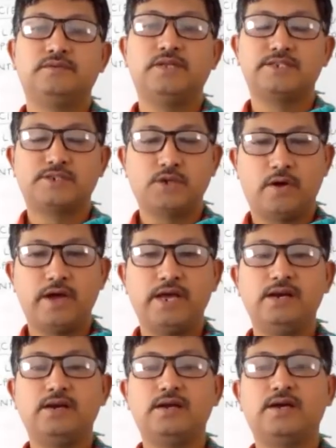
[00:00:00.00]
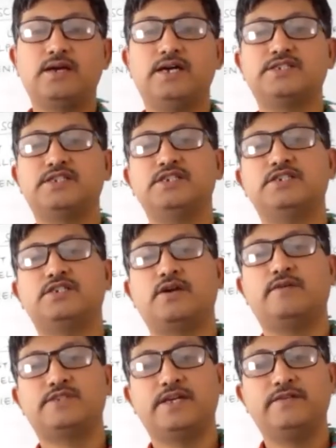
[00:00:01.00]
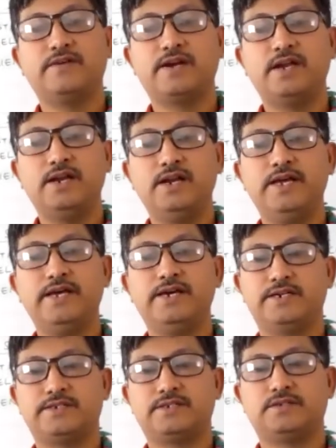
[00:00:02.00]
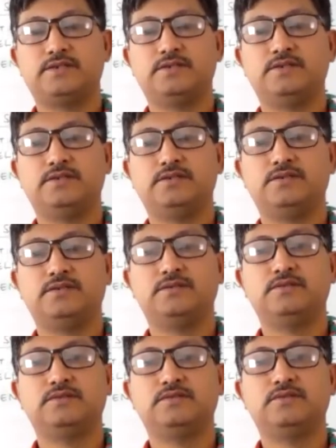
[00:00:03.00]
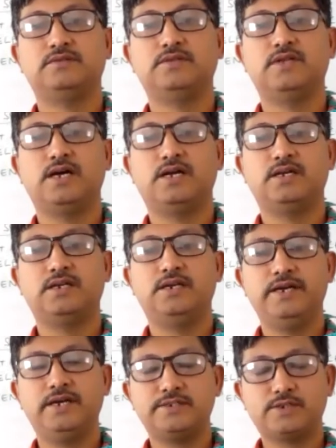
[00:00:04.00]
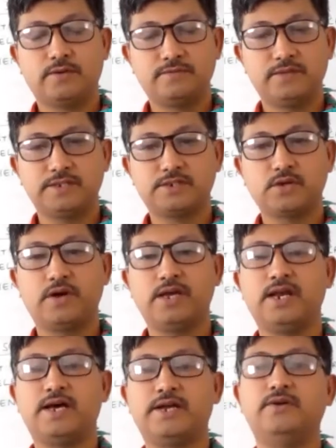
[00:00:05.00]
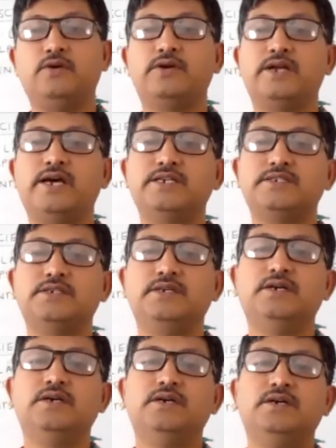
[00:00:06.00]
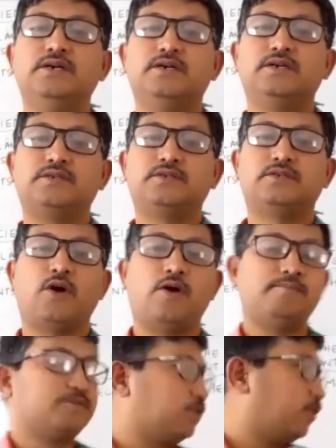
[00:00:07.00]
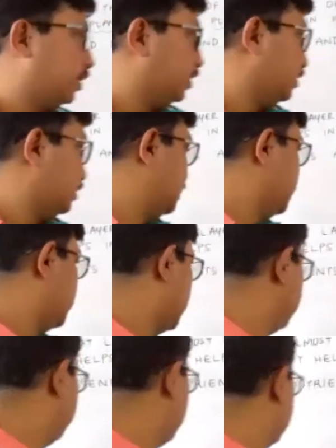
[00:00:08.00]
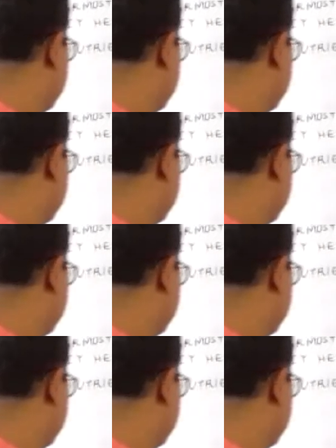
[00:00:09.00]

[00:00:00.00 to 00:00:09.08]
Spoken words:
the soil consists of several layers. The layers of the soil are known as topsoil, here I have